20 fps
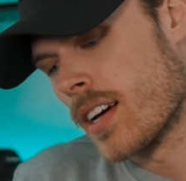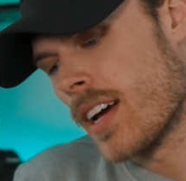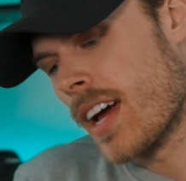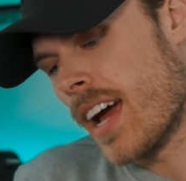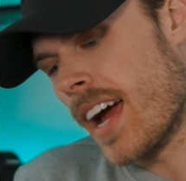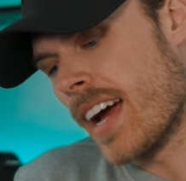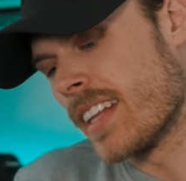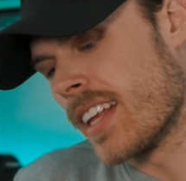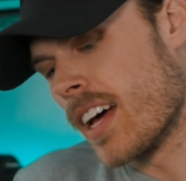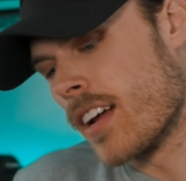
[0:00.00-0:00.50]

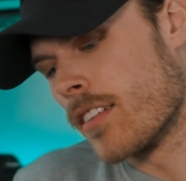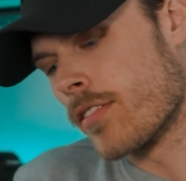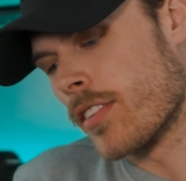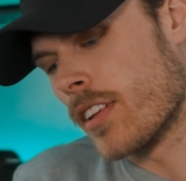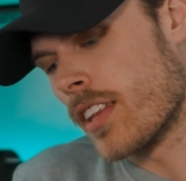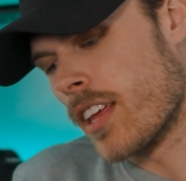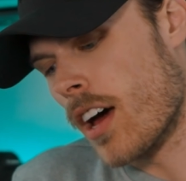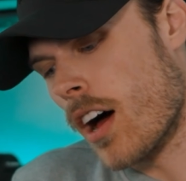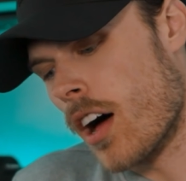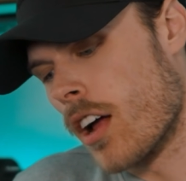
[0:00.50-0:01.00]
And then for
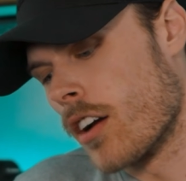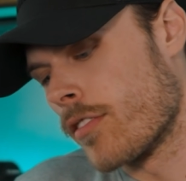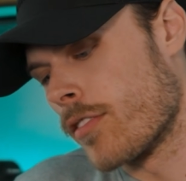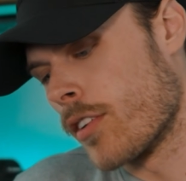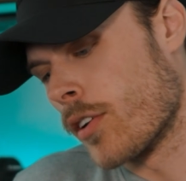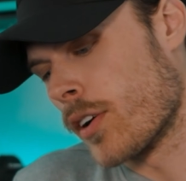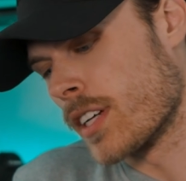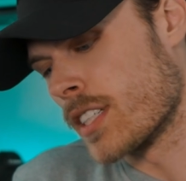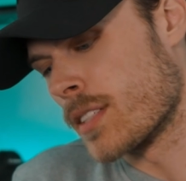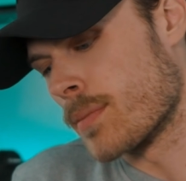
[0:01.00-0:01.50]
the
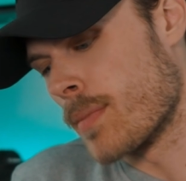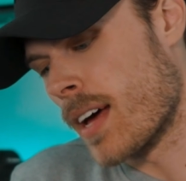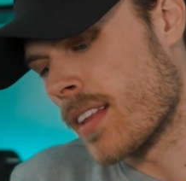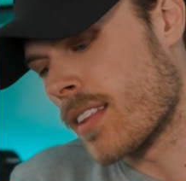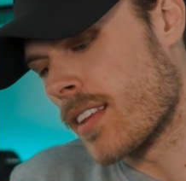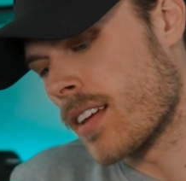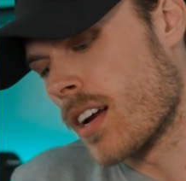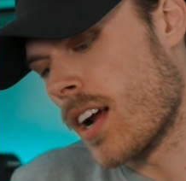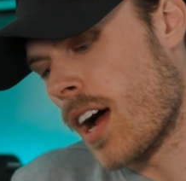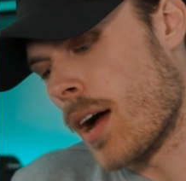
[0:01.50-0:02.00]
autofocus
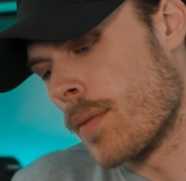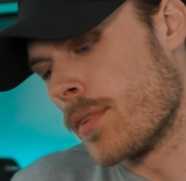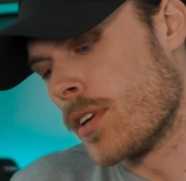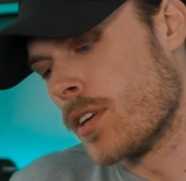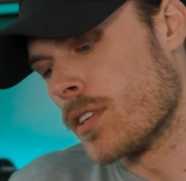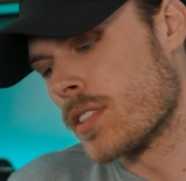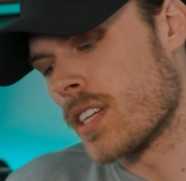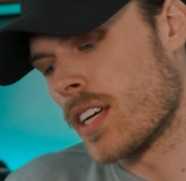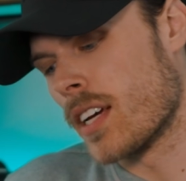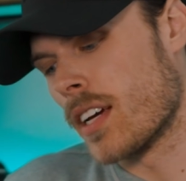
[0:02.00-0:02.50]
method, I'm
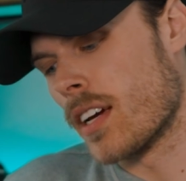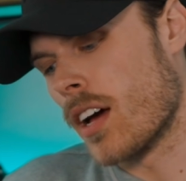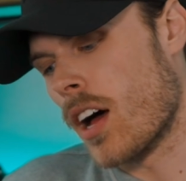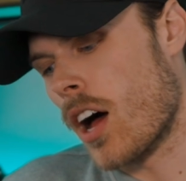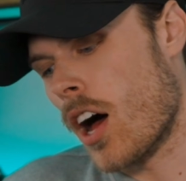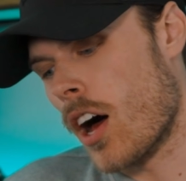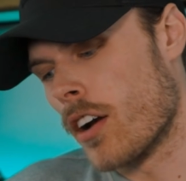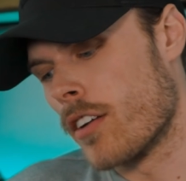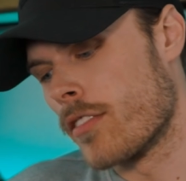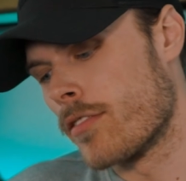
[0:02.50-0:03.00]
using
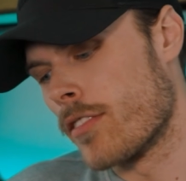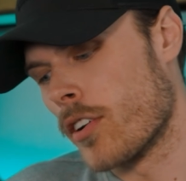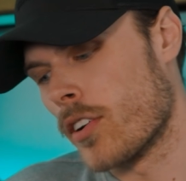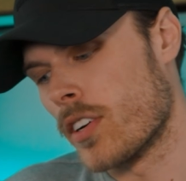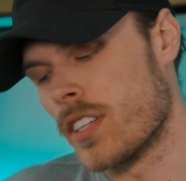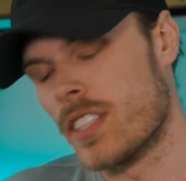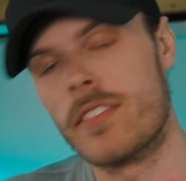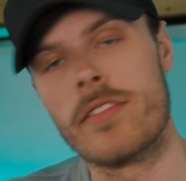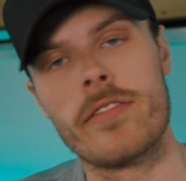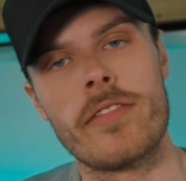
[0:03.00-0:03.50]

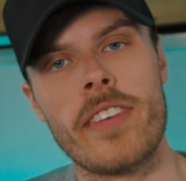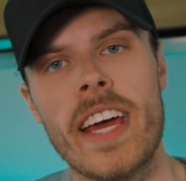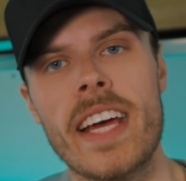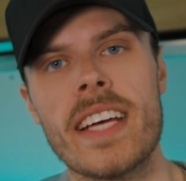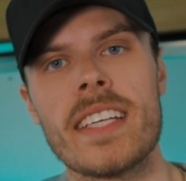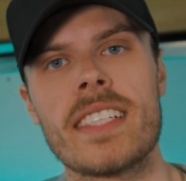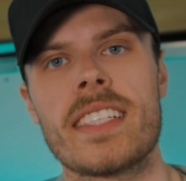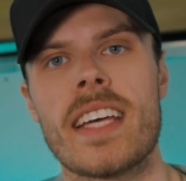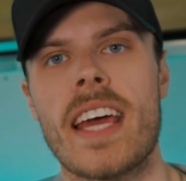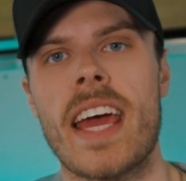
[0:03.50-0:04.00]
autofocus
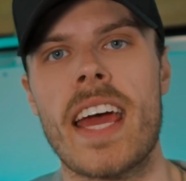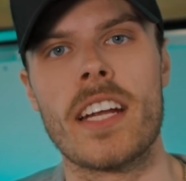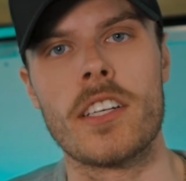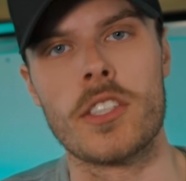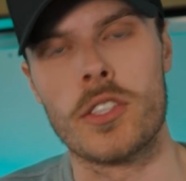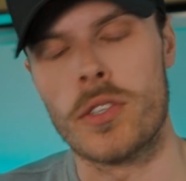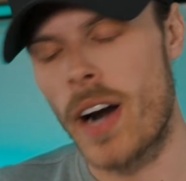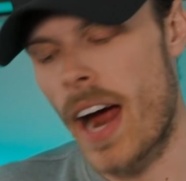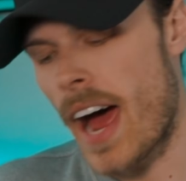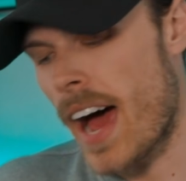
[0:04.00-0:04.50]
face and
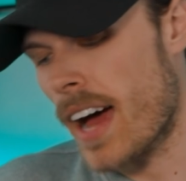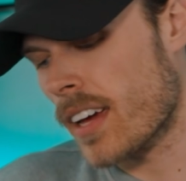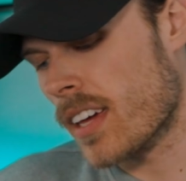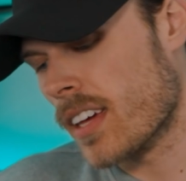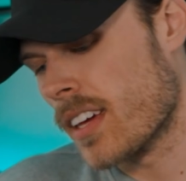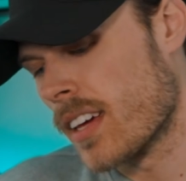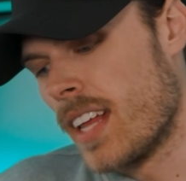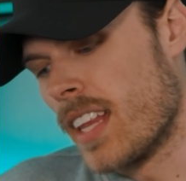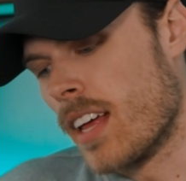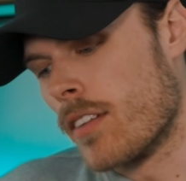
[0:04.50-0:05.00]
track.
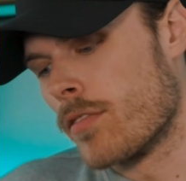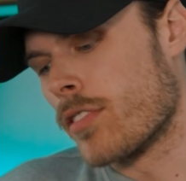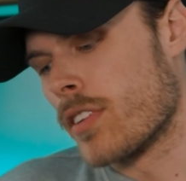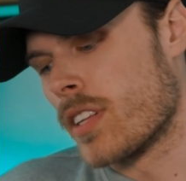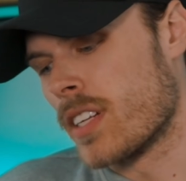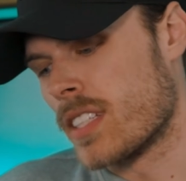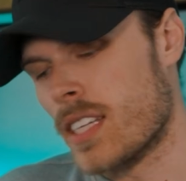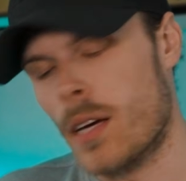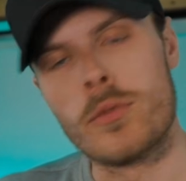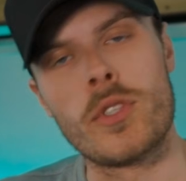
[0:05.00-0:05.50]
And then for the
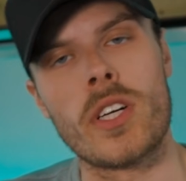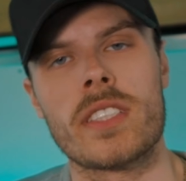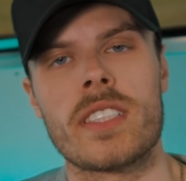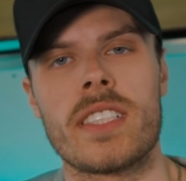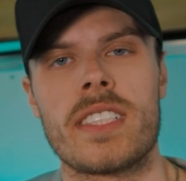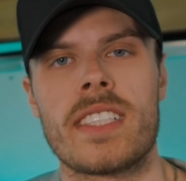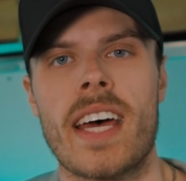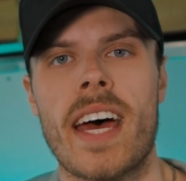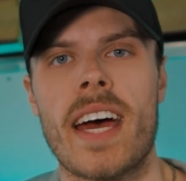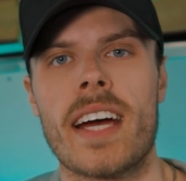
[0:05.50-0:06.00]
subject
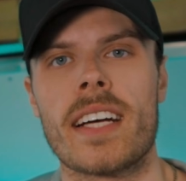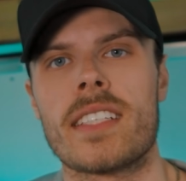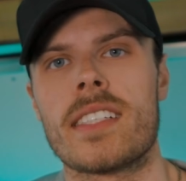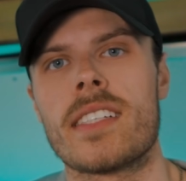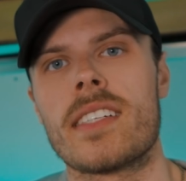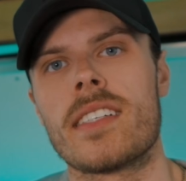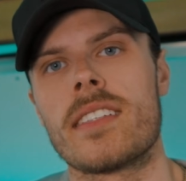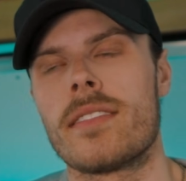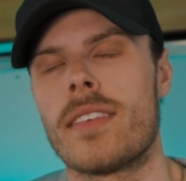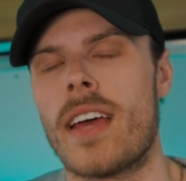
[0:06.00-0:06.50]

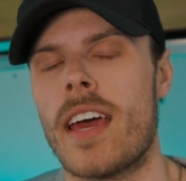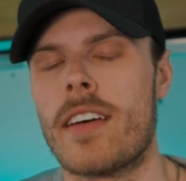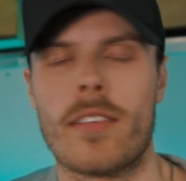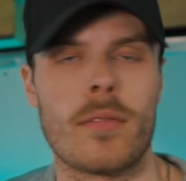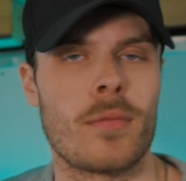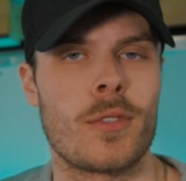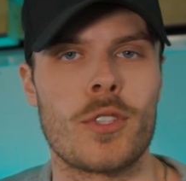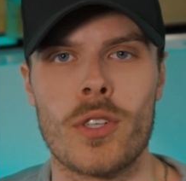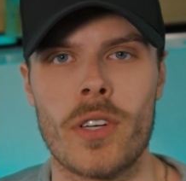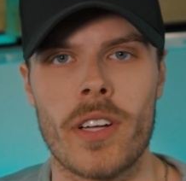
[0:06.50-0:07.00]
detect, if
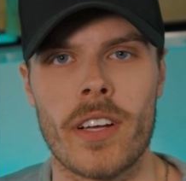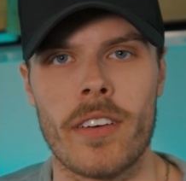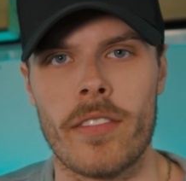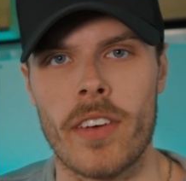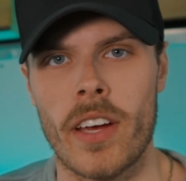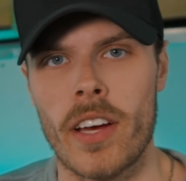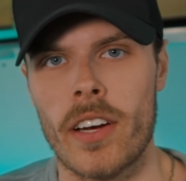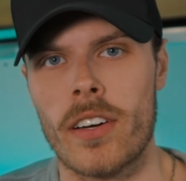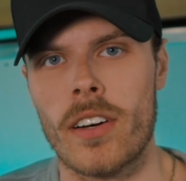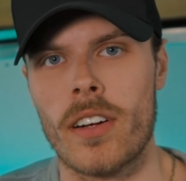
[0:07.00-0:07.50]
I'm shooting a
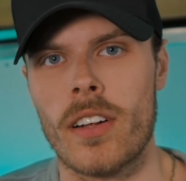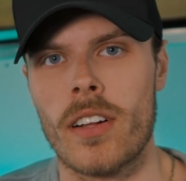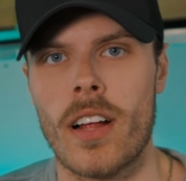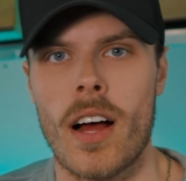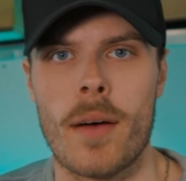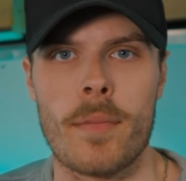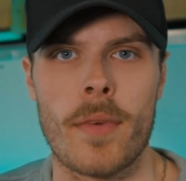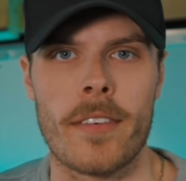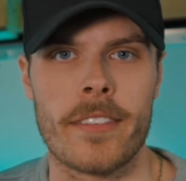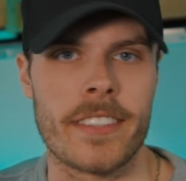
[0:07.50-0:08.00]
vehicle,
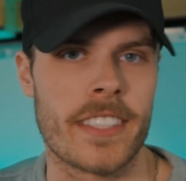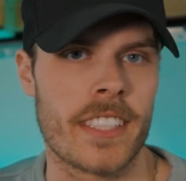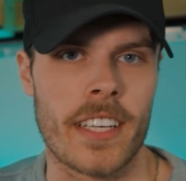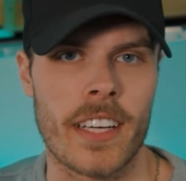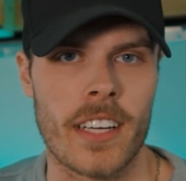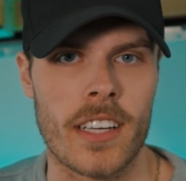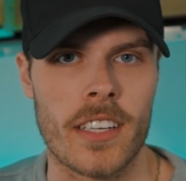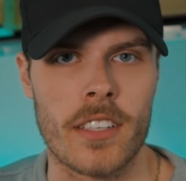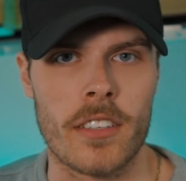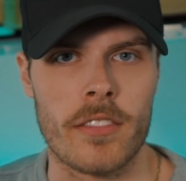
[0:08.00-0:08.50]
I'm obviously
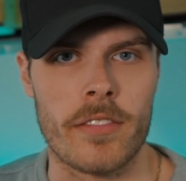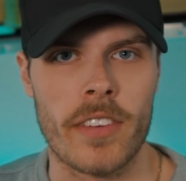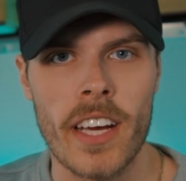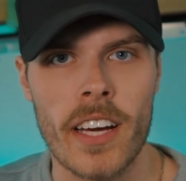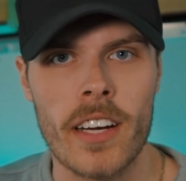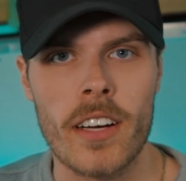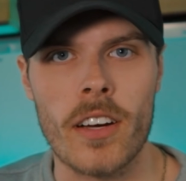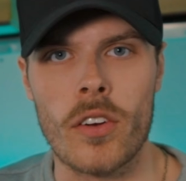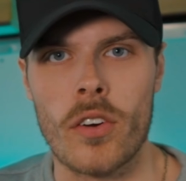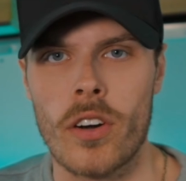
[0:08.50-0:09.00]
gonna do
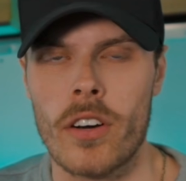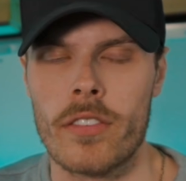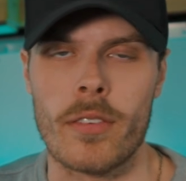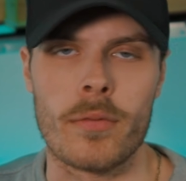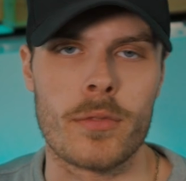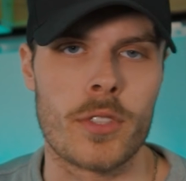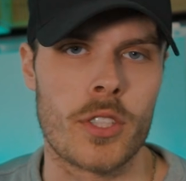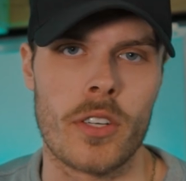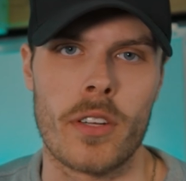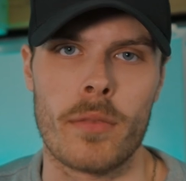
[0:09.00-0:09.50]
vehicle, or if I'm
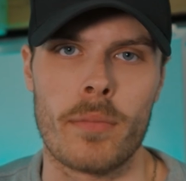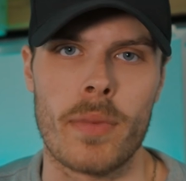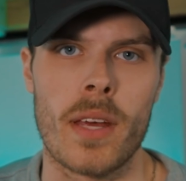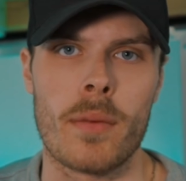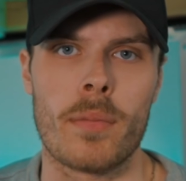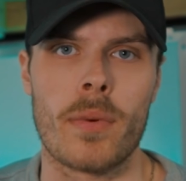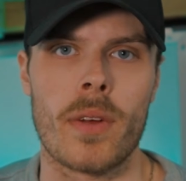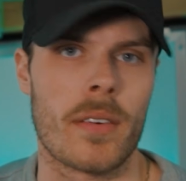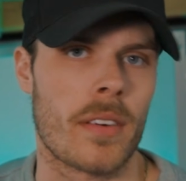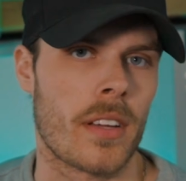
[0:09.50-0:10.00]
shooting
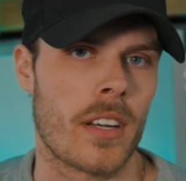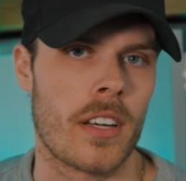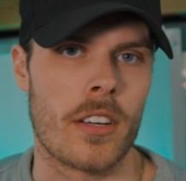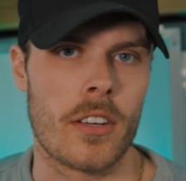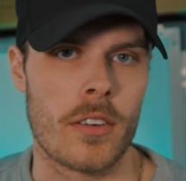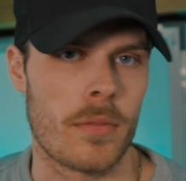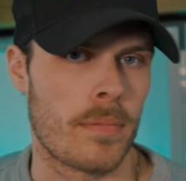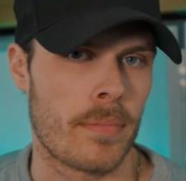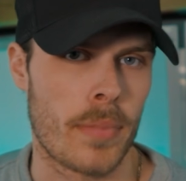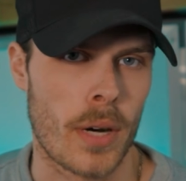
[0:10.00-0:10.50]
people, I'm gonna
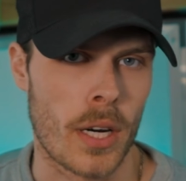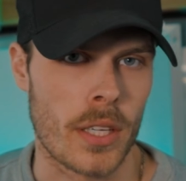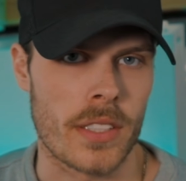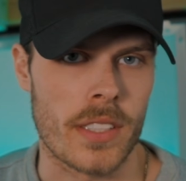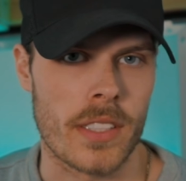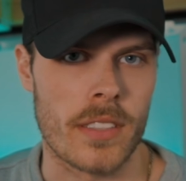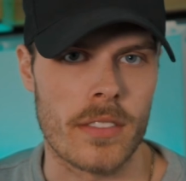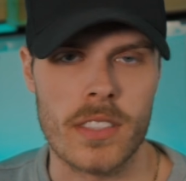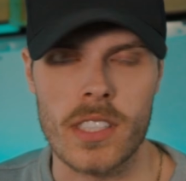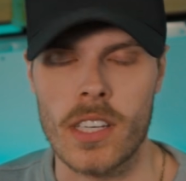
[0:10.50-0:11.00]
do
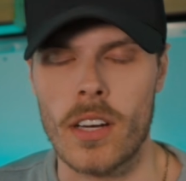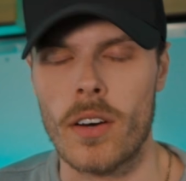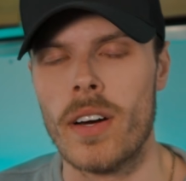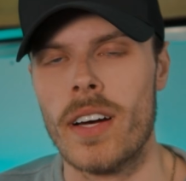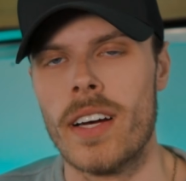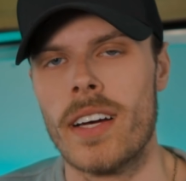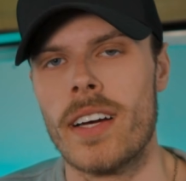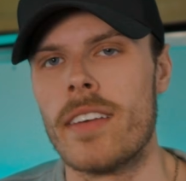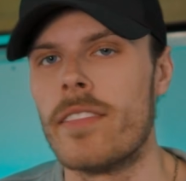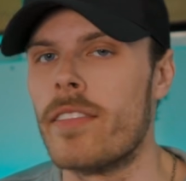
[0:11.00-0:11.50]
person. So
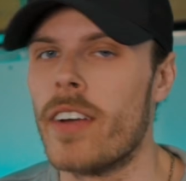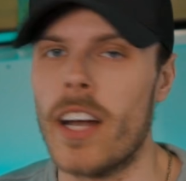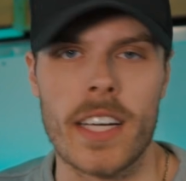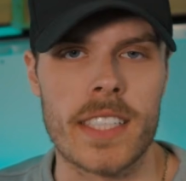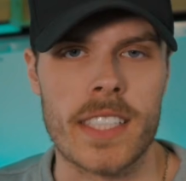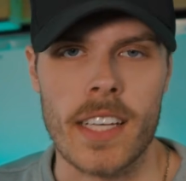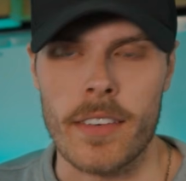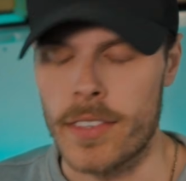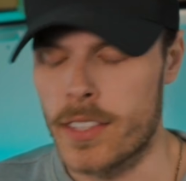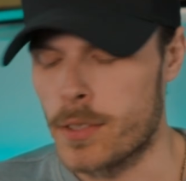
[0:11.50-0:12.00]
very
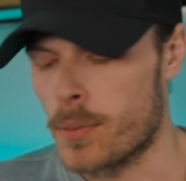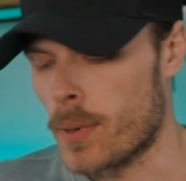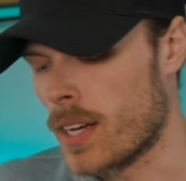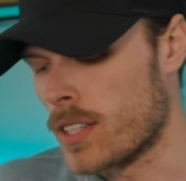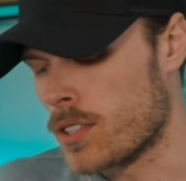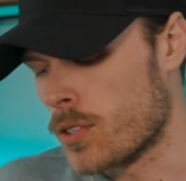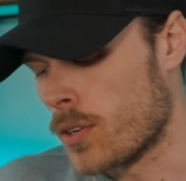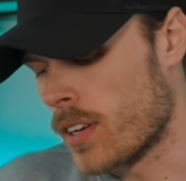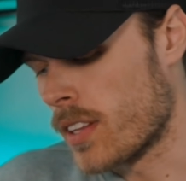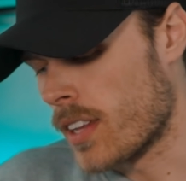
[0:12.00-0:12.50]

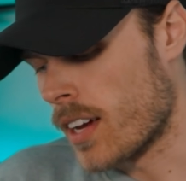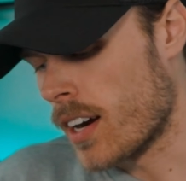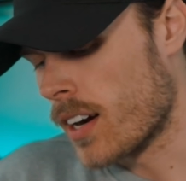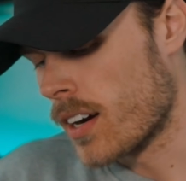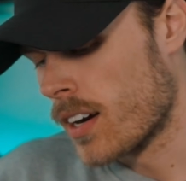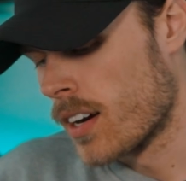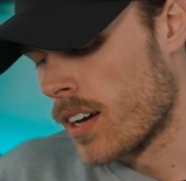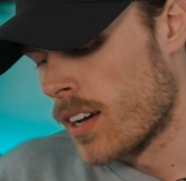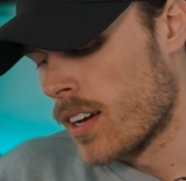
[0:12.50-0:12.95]
self-explanatory there.